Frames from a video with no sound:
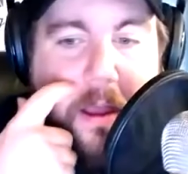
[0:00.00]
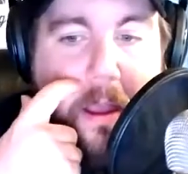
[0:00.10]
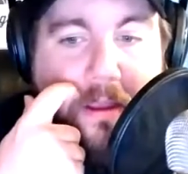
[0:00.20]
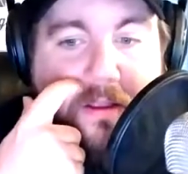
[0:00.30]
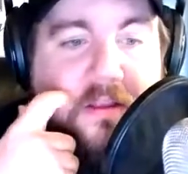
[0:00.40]

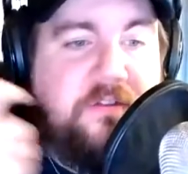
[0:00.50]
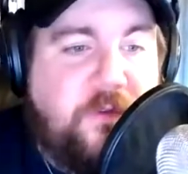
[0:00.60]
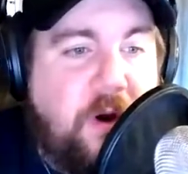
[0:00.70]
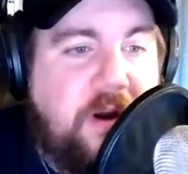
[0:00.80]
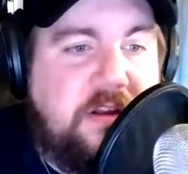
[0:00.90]
as
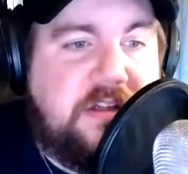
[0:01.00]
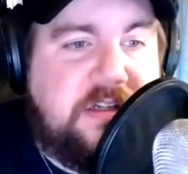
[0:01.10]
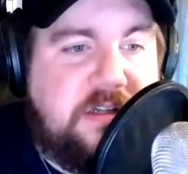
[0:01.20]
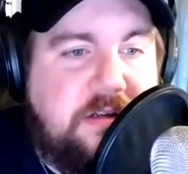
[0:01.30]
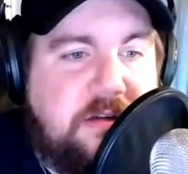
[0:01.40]
far
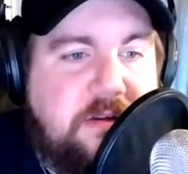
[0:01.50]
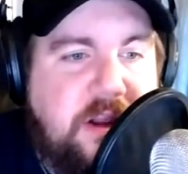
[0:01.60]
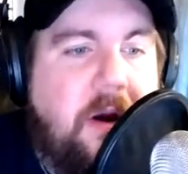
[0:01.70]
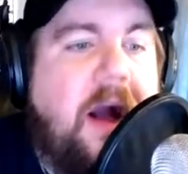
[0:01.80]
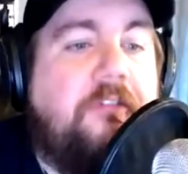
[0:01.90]
as,
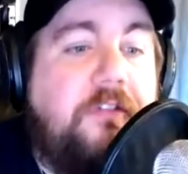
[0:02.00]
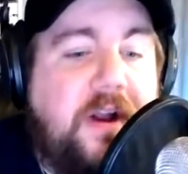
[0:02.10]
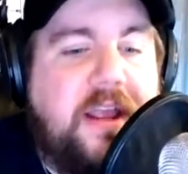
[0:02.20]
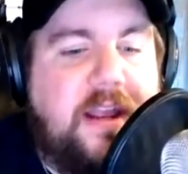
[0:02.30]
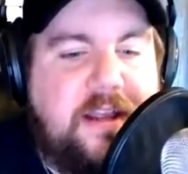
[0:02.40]
how
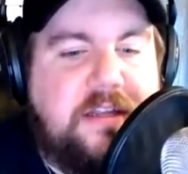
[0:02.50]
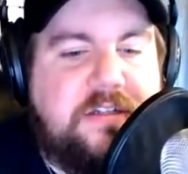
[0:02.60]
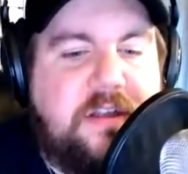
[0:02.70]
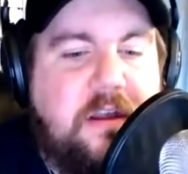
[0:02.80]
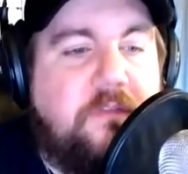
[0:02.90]
funny it is
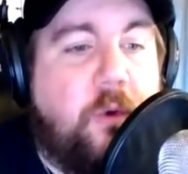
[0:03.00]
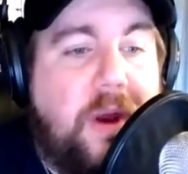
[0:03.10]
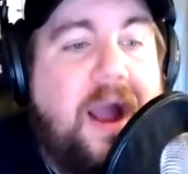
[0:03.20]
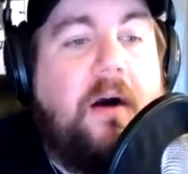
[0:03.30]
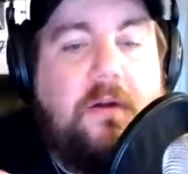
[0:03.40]
or
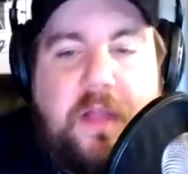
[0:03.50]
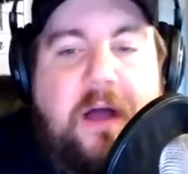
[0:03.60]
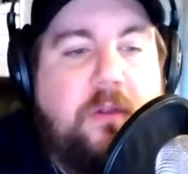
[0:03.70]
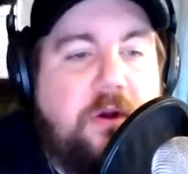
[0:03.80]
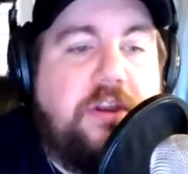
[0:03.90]
how
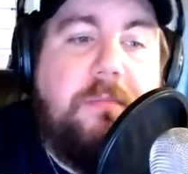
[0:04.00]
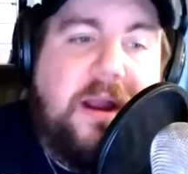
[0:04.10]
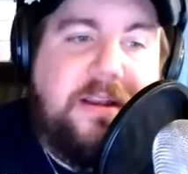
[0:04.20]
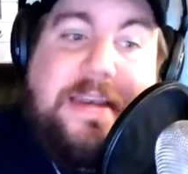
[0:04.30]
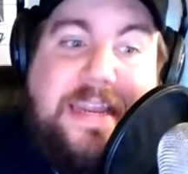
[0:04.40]
long you might
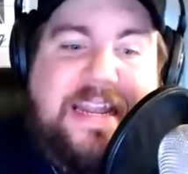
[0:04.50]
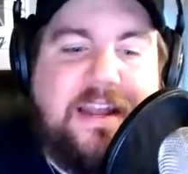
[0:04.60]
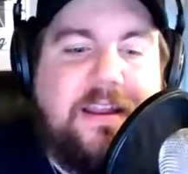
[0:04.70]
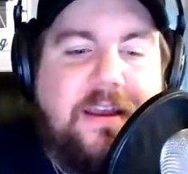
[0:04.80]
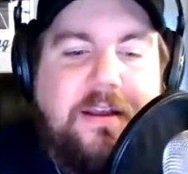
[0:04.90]
need it.
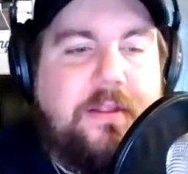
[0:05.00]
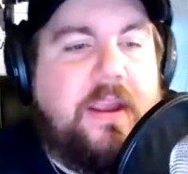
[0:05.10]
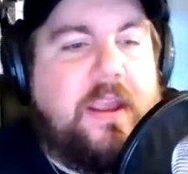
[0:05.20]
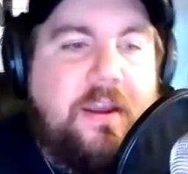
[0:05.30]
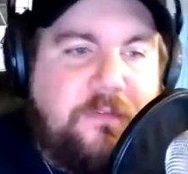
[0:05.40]
Like,
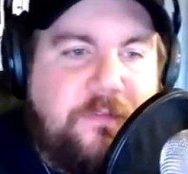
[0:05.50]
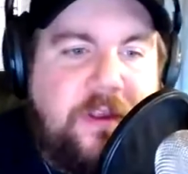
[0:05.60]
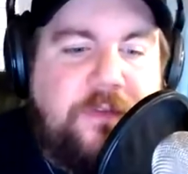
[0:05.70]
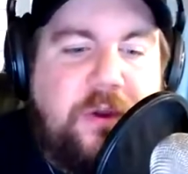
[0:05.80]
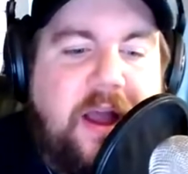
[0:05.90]
if
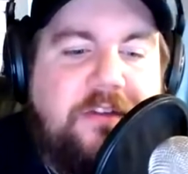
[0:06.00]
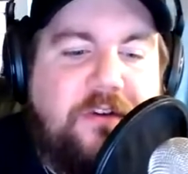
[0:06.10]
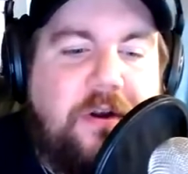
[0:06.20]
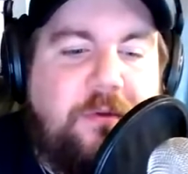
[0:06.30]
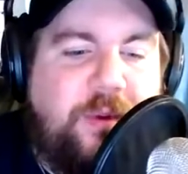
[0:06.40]
you guys are
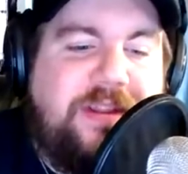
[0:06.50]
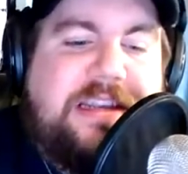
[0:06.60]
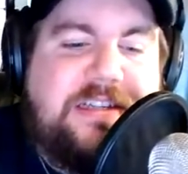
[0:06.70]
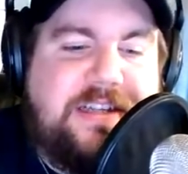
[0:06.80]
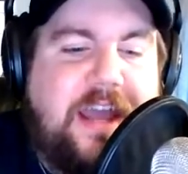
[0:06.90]
on a release
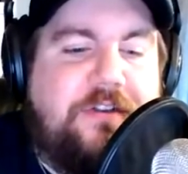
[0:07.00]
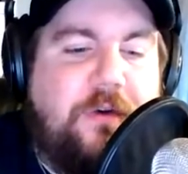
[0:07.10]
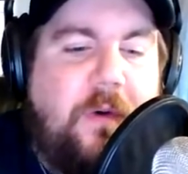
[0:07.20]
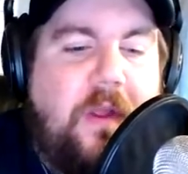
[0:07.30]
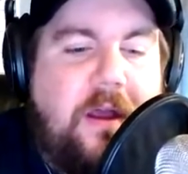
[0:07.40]

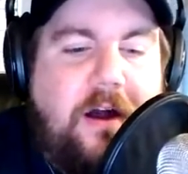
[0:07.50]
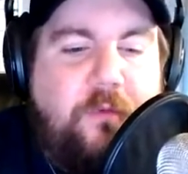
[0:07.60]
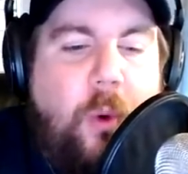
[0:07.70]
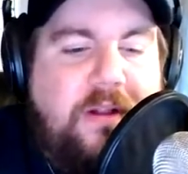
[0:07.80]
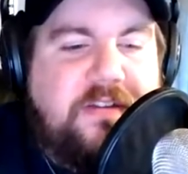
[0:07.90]
schedule of
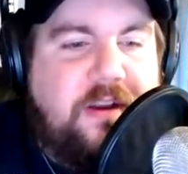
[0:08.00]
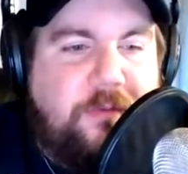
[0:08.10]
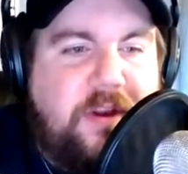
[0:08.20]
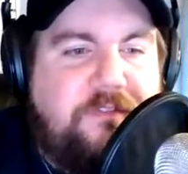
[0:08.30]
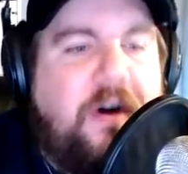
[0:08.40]
once
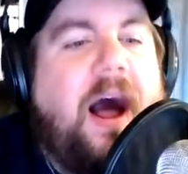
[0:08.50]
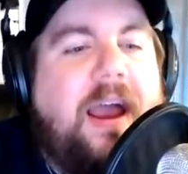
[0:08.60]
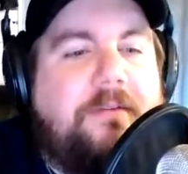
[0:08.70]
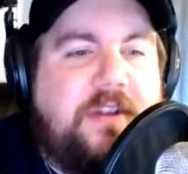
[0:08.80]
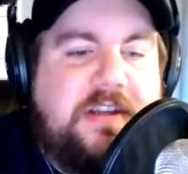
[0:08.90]
every
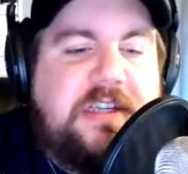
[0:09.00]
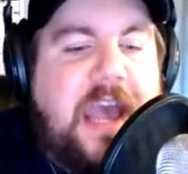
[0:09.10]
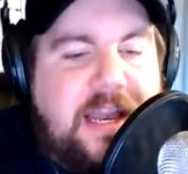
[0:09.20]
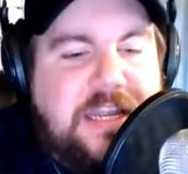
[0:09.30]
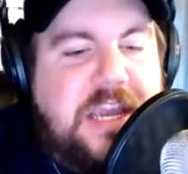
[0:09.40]
5 to
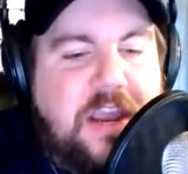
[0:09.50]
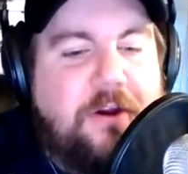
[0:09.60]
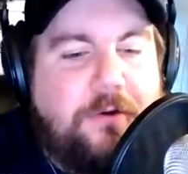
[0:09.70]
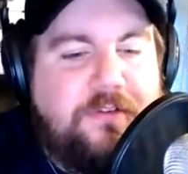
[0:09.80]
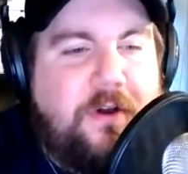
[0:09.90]
10
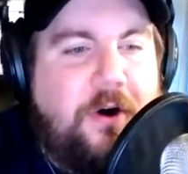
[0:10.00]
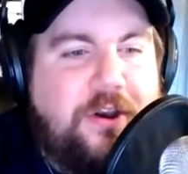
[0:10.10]
years on new